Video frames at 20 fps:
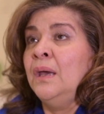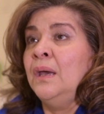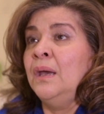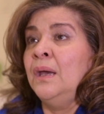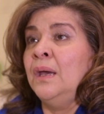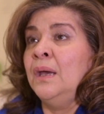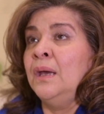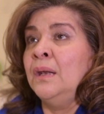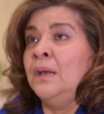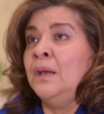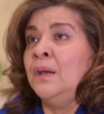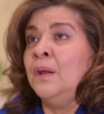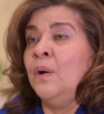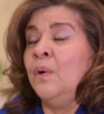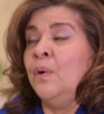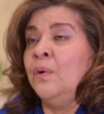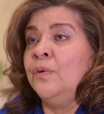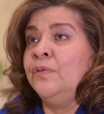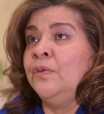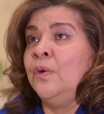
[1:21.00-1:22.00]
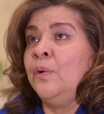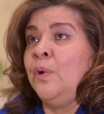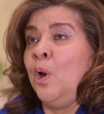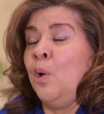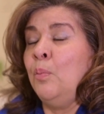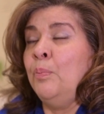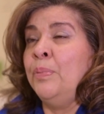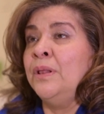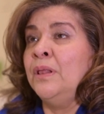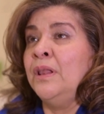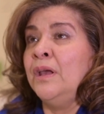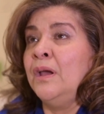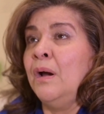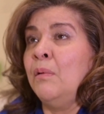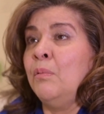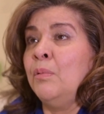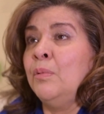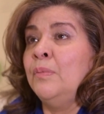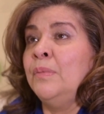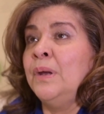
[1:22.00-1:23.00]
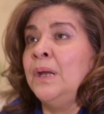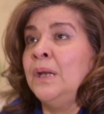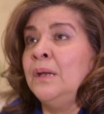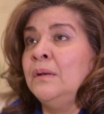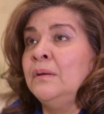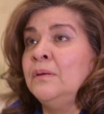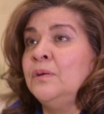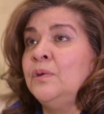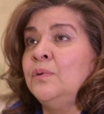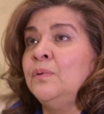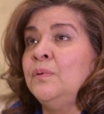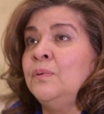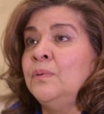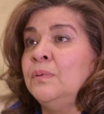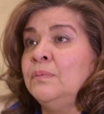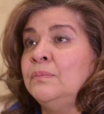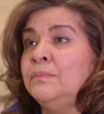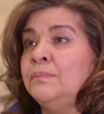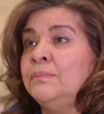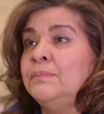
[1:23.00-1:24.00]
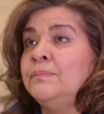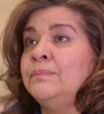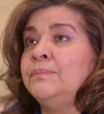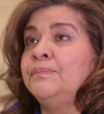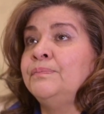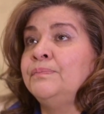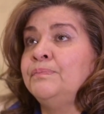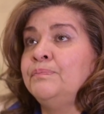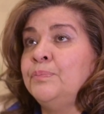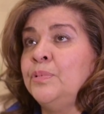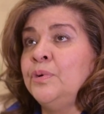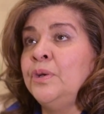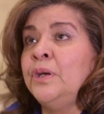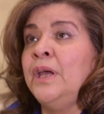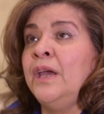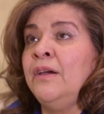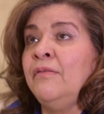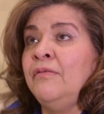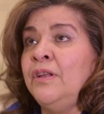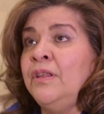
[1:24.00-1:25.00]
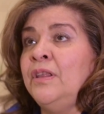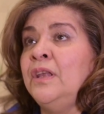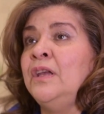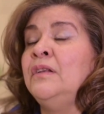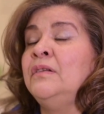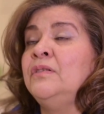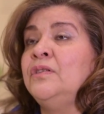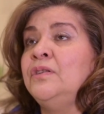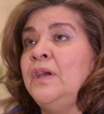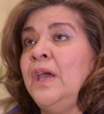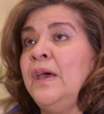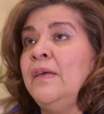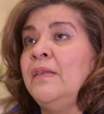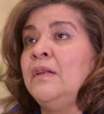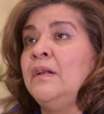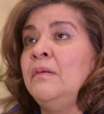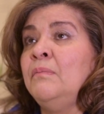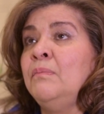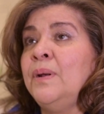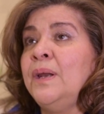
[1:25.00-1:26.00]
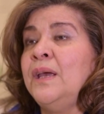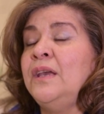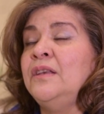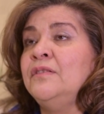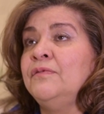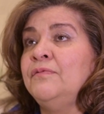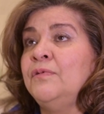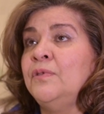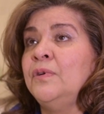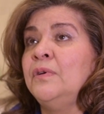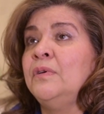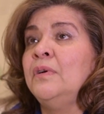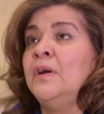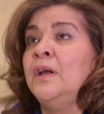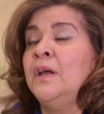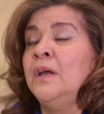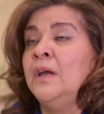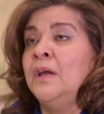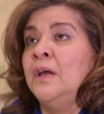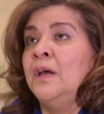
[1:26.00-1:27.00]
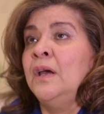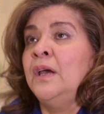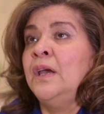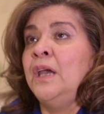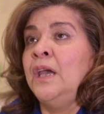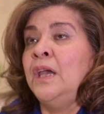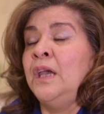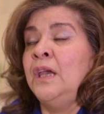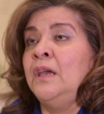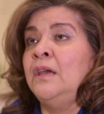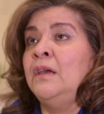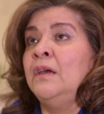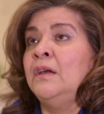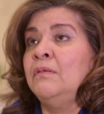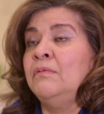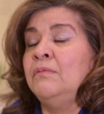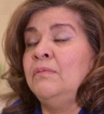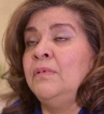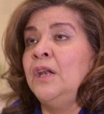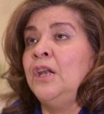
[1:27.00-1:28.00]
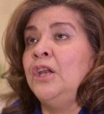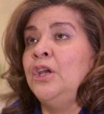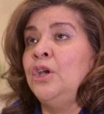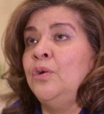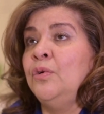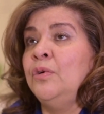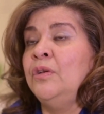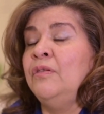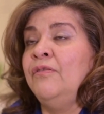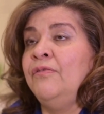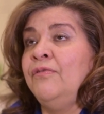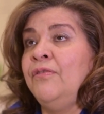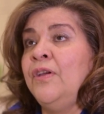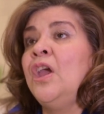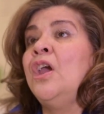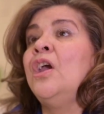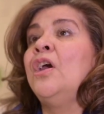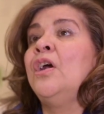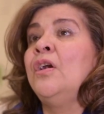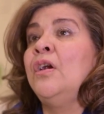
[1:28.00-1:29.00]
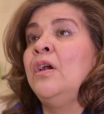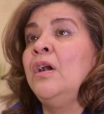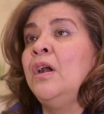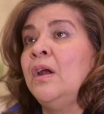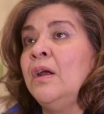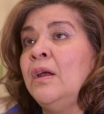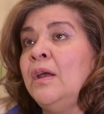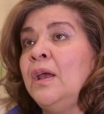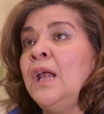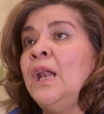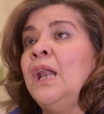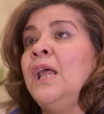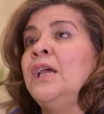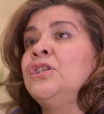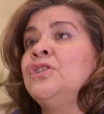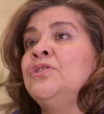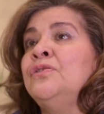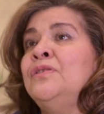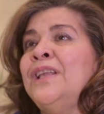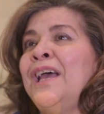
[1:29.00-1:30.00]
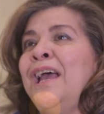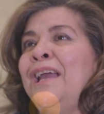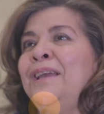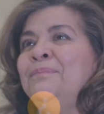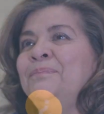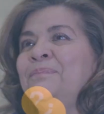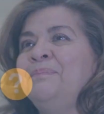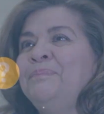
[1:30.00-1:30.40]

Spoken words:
and also helping the government to put everything together in place for a really good, fair election time.